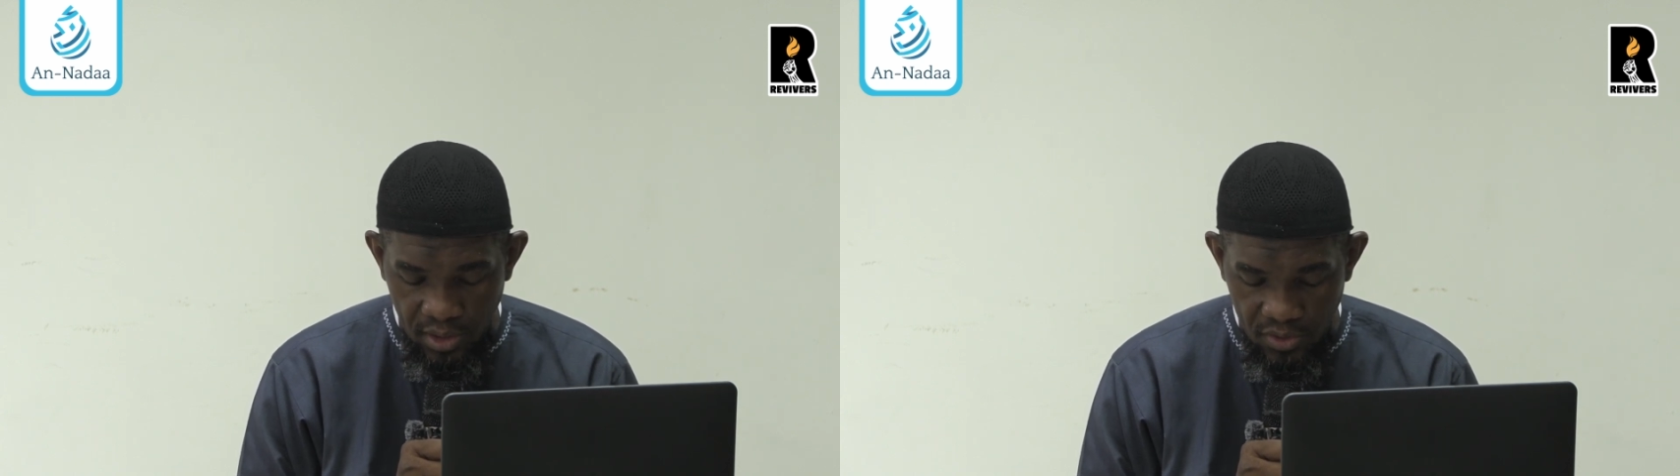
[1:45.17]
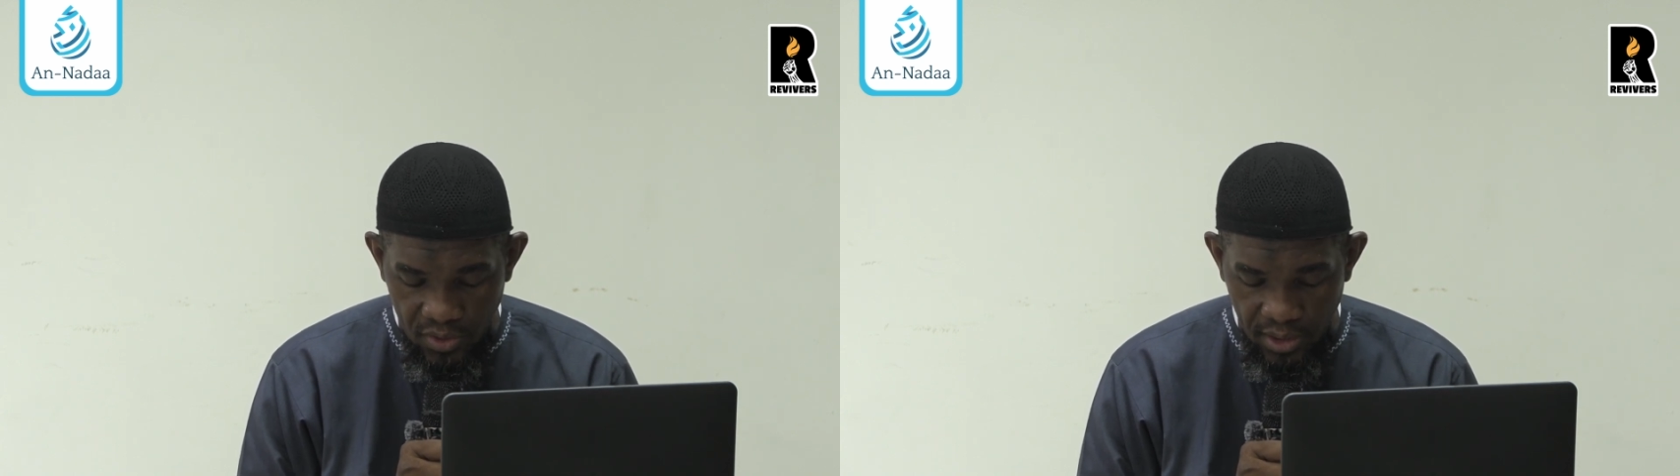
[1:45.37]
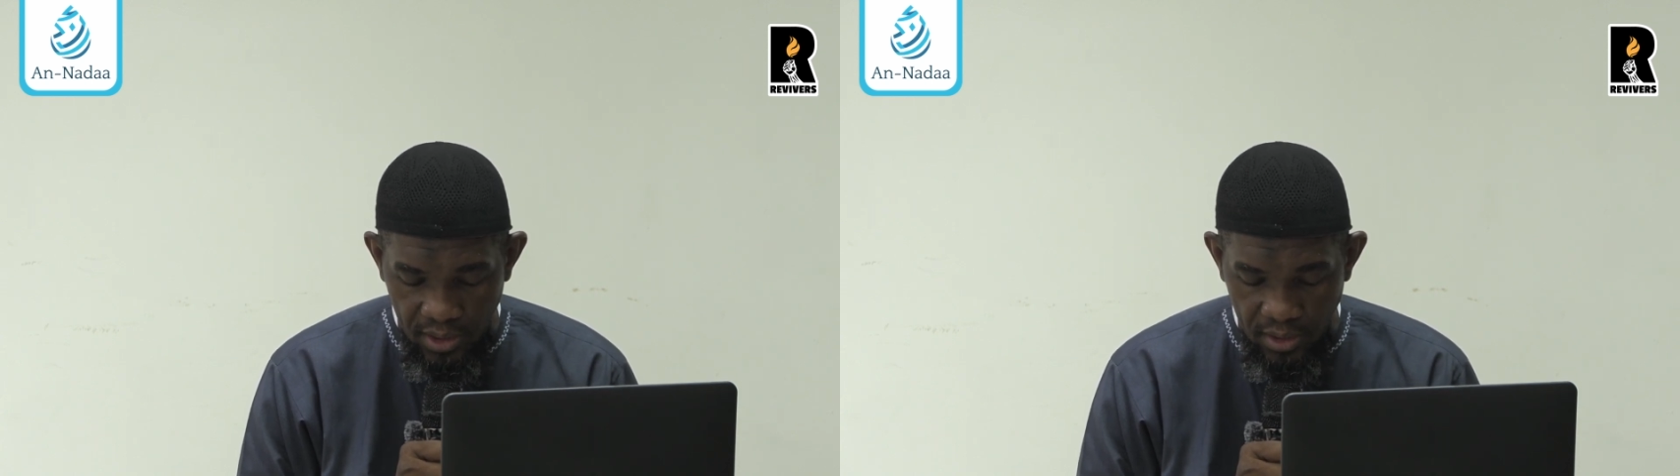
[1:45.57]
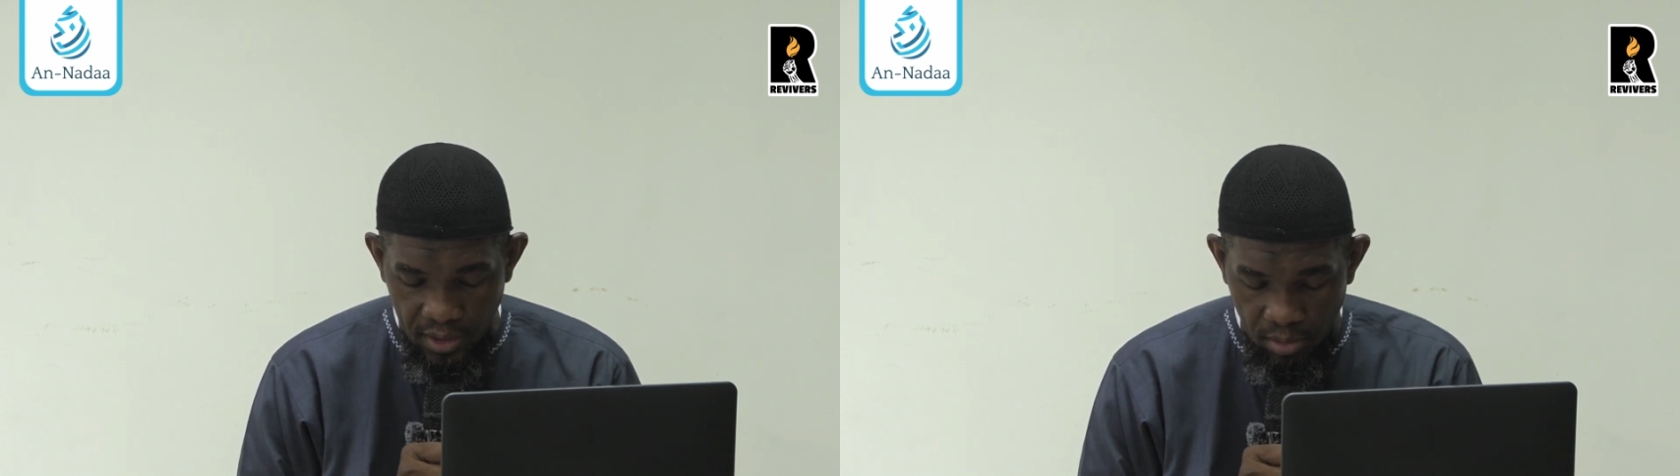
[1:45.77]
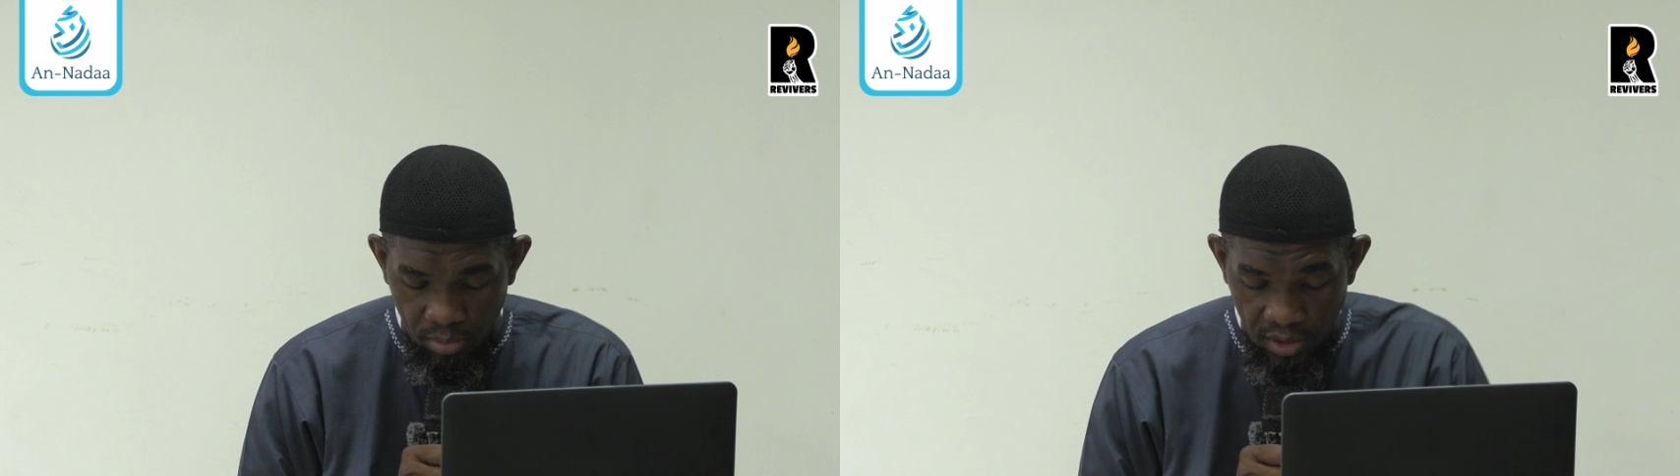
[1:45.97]
striking
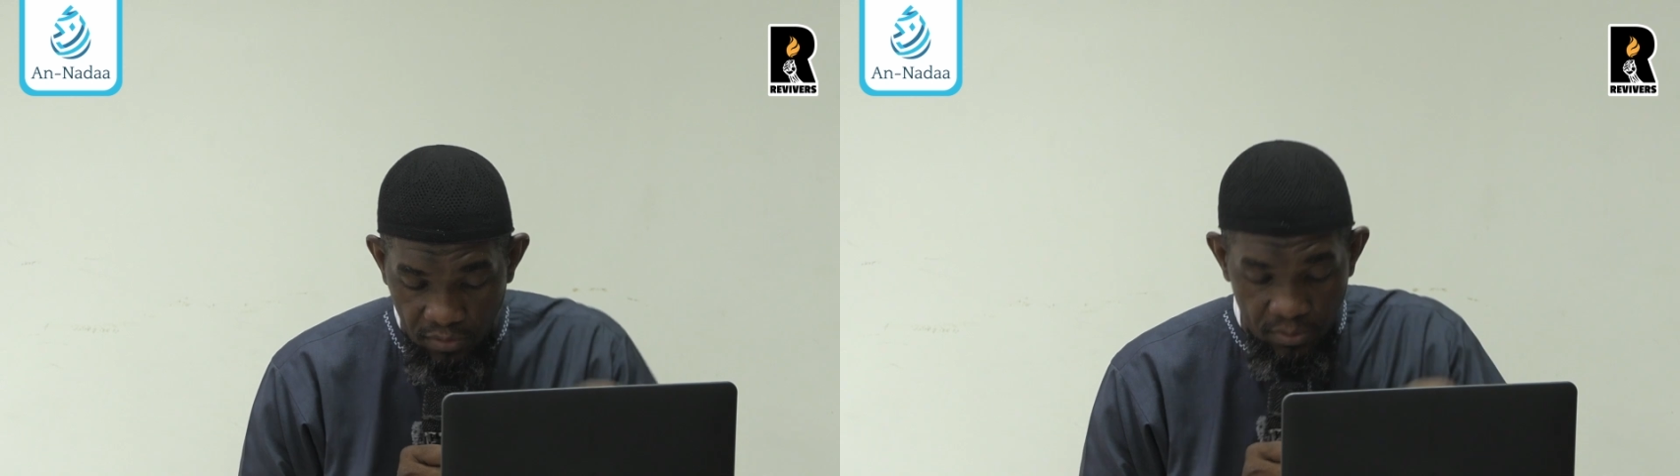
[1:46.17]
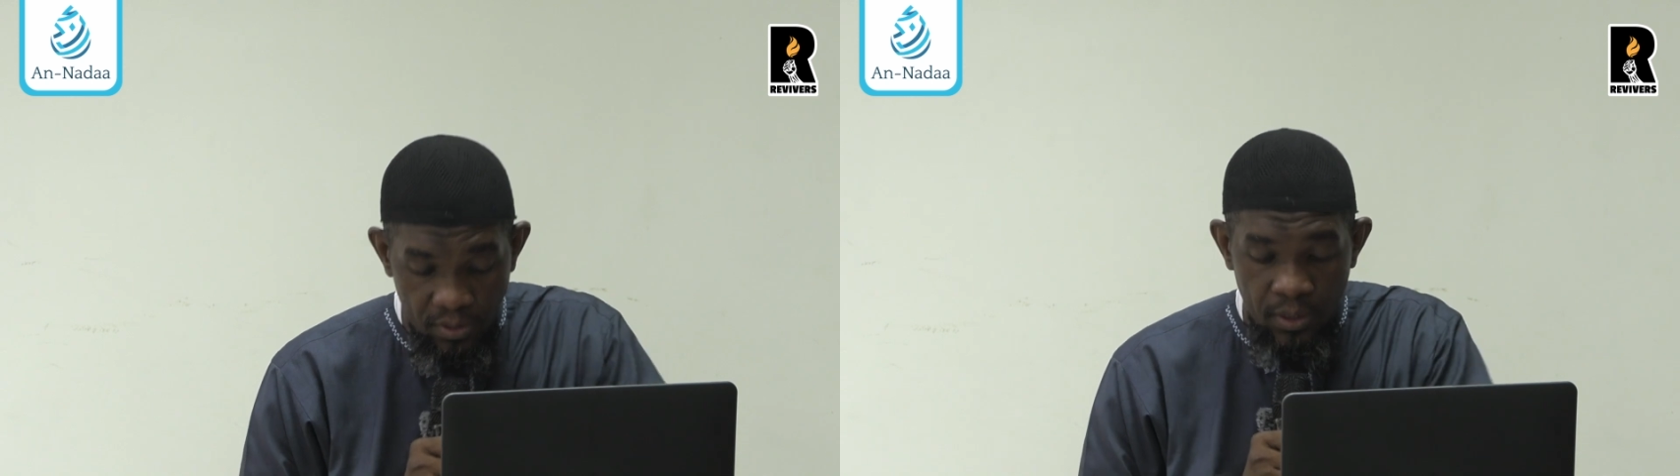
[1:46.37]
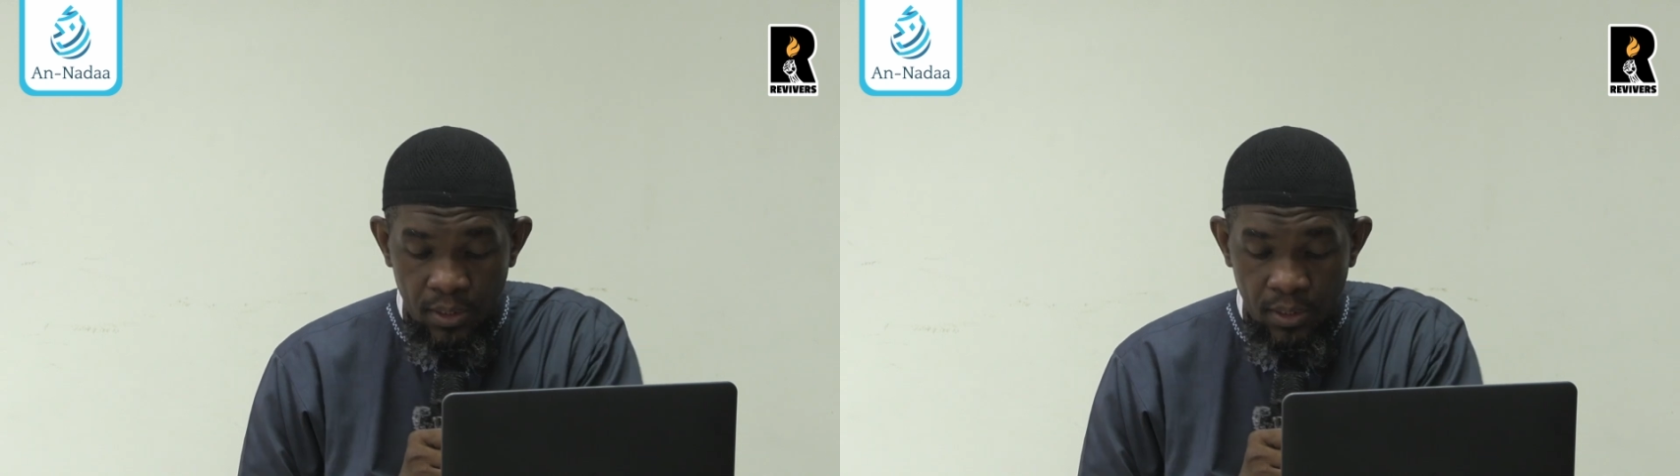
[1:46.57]
a believer.